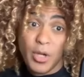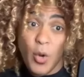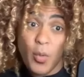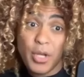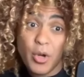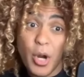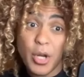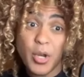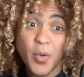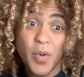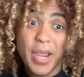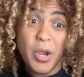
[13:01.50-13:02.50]
Let me know when
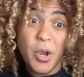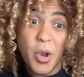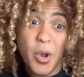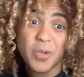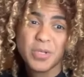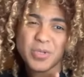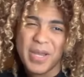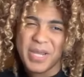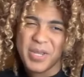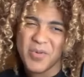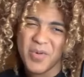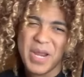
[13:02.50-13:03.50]
you're on your way home so
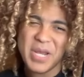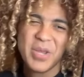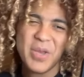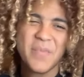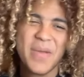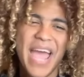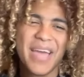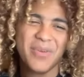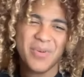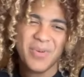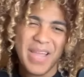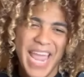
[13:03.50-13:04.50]
I can run you a
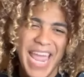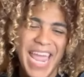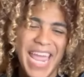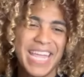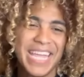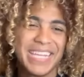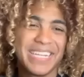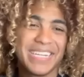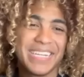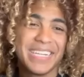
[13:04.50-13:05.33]
bath, okay?